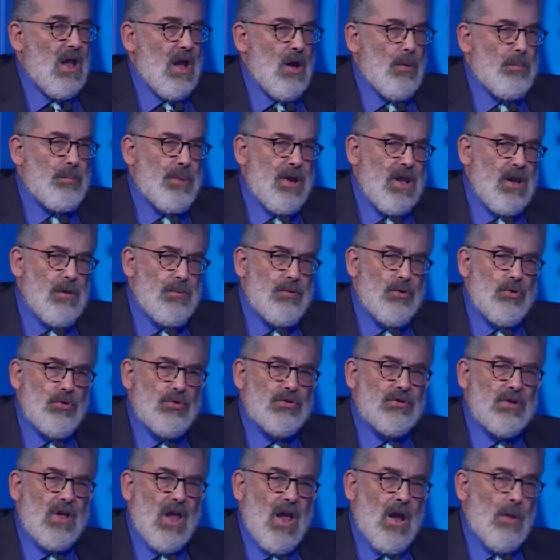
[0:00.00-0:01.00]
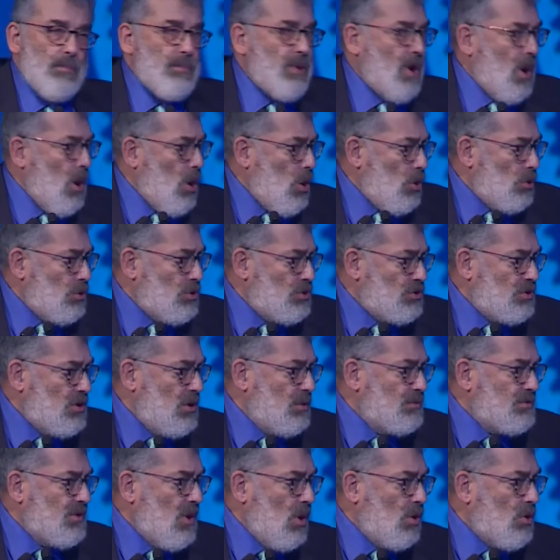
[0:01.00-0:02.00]
our peoples, our
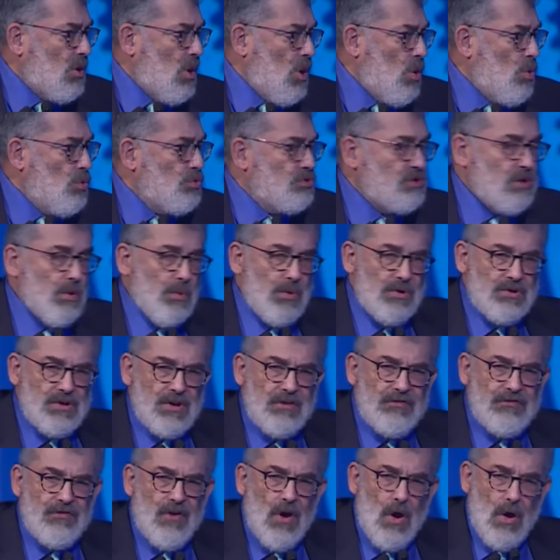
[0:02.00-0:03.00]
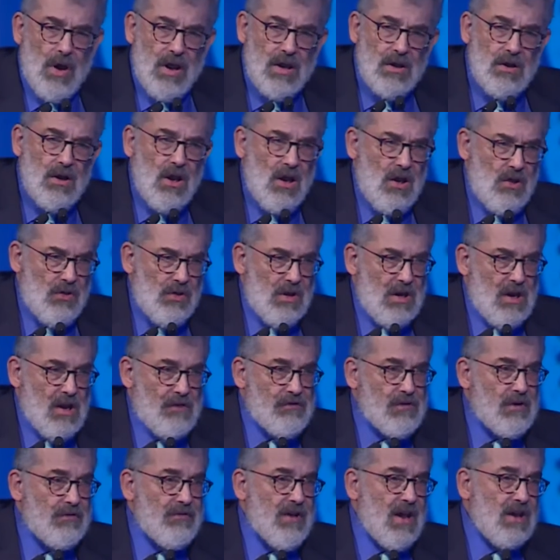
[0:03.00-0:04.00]
partnerships, our culture will define the
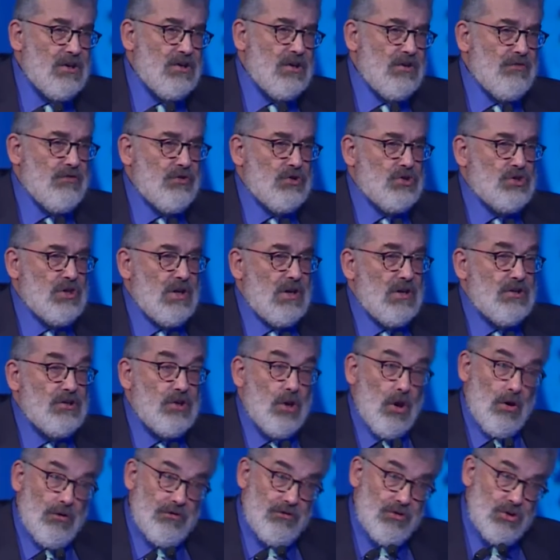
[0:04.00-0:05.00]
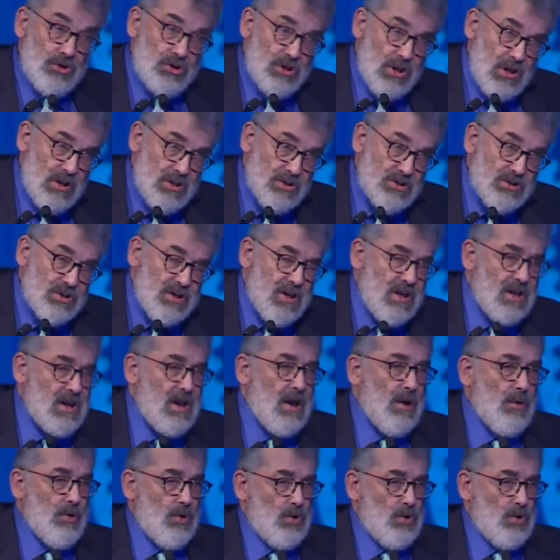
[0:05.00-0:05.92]
level of anti-fragility or fragility in our